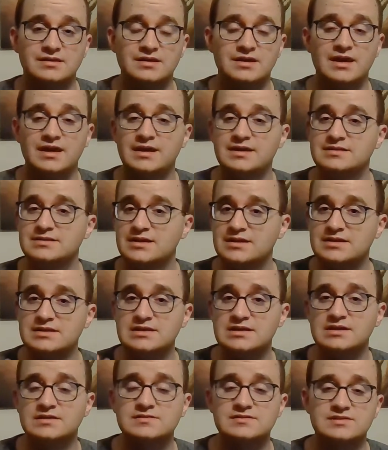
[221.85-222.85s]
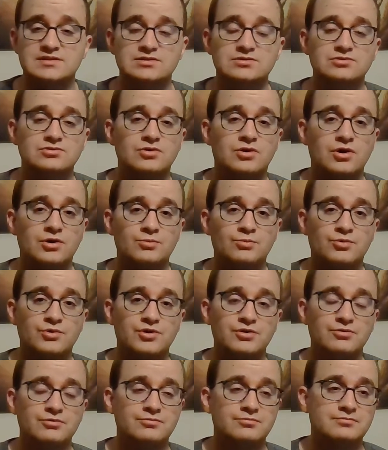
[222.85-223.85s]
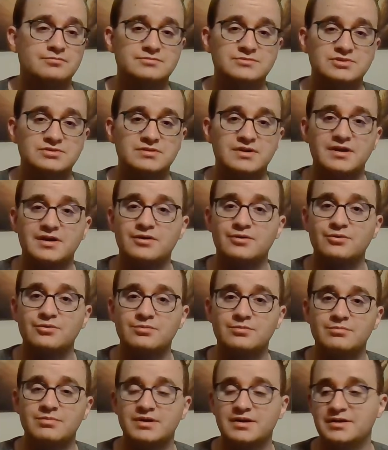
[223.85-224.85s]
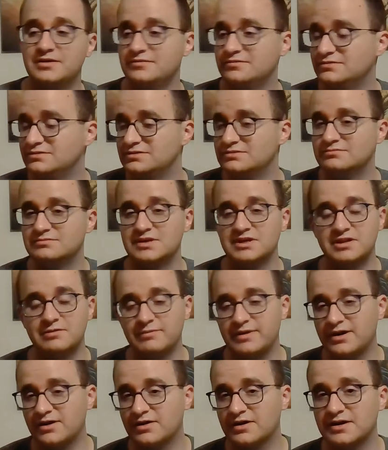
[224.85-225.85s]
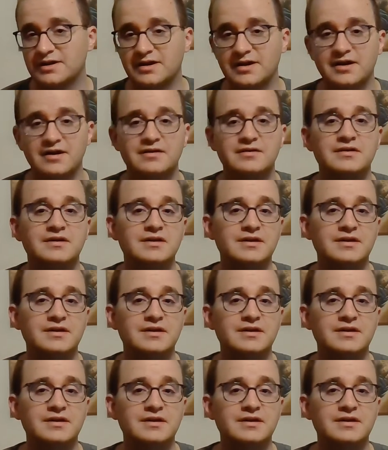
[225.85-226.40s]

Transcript: And yet he continued onward, you know, but in America,